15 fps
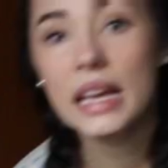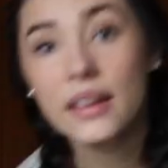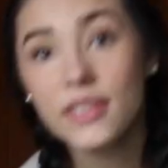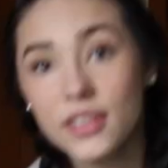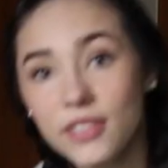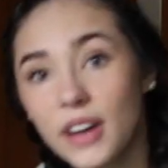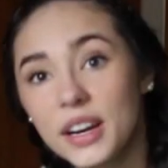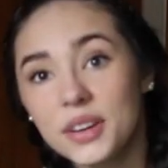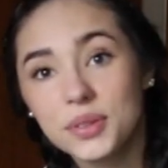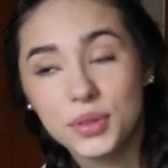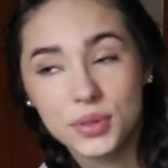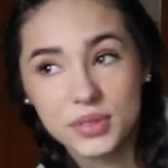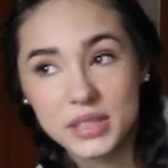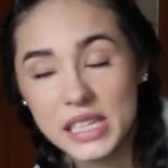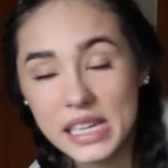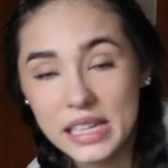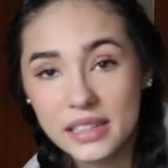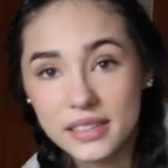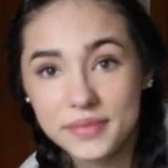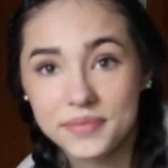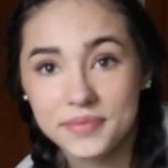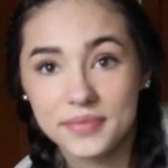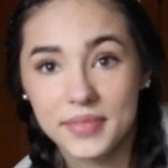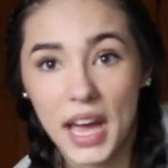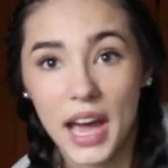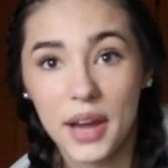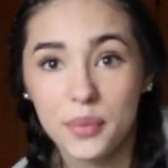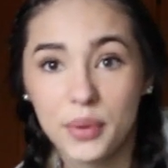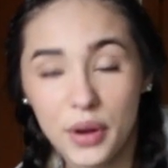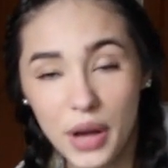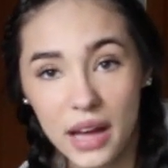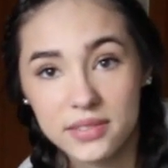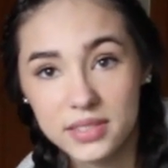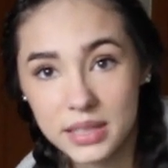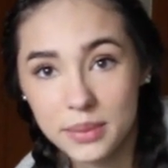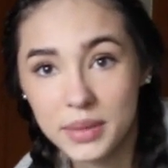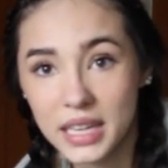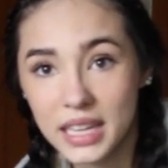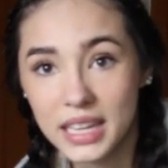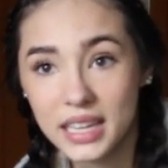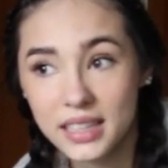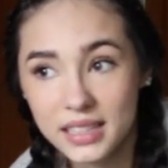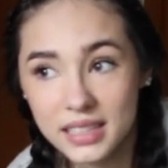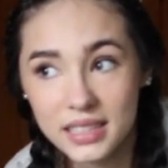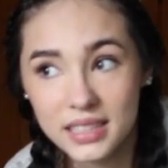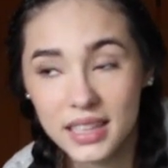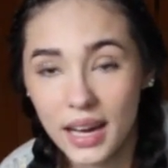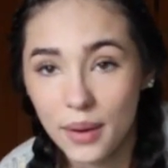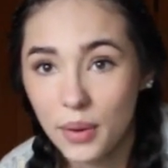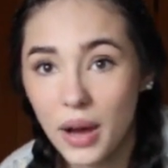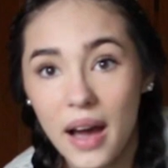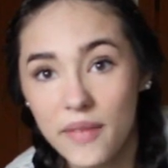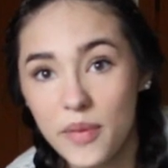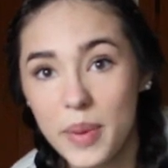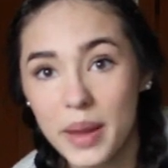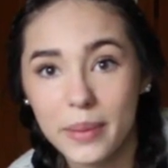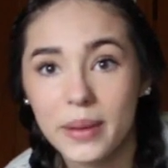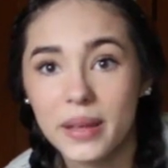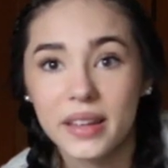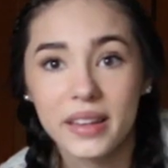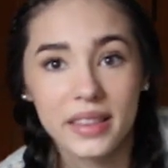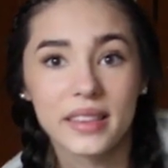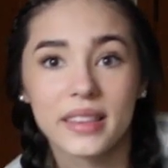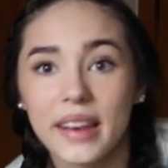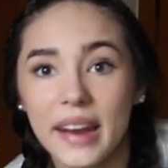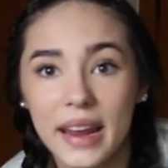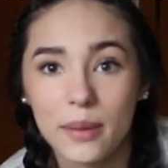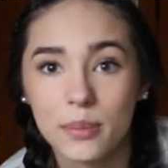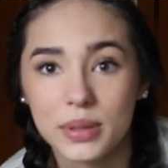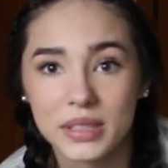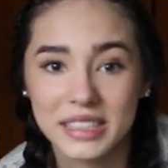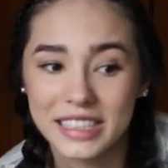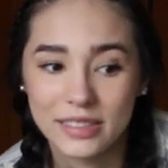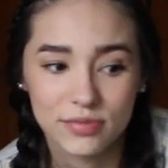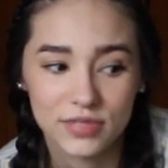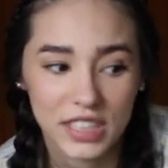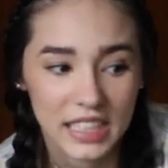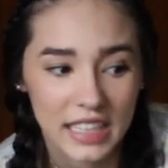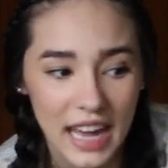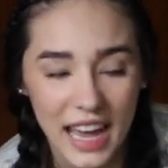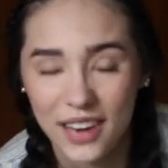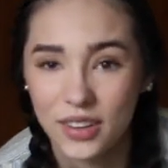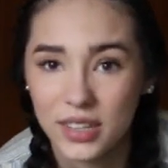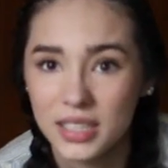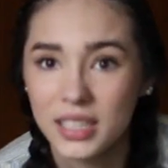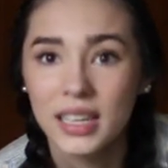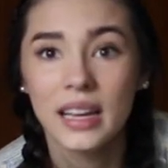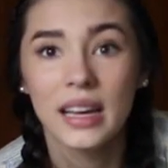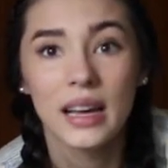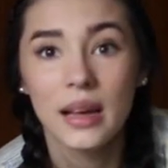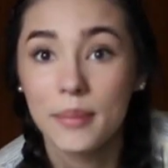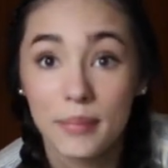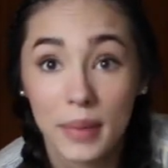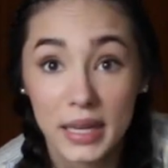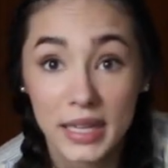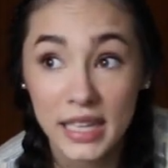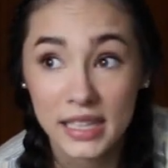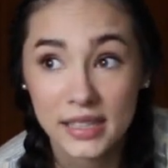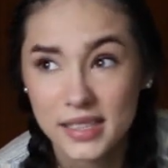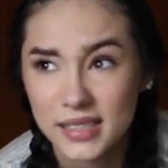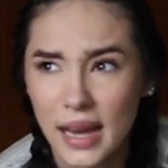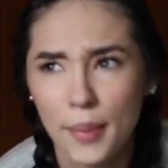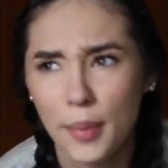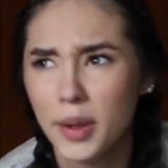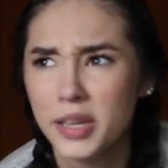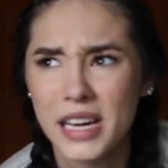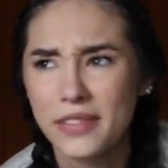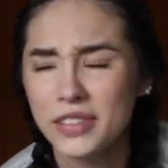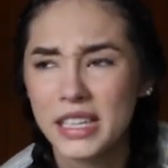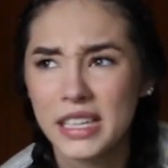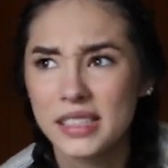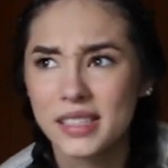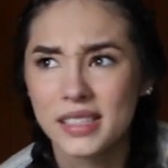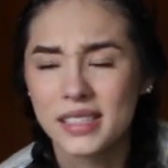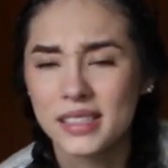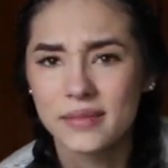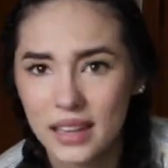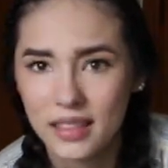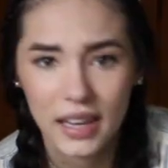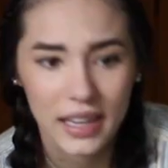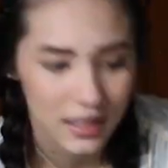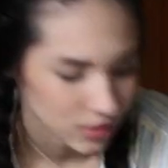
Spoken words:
even if I don't use it, I will have somebody that will have a baby that I can put that freaking hat on. My niece. I'm about to have a niece, like,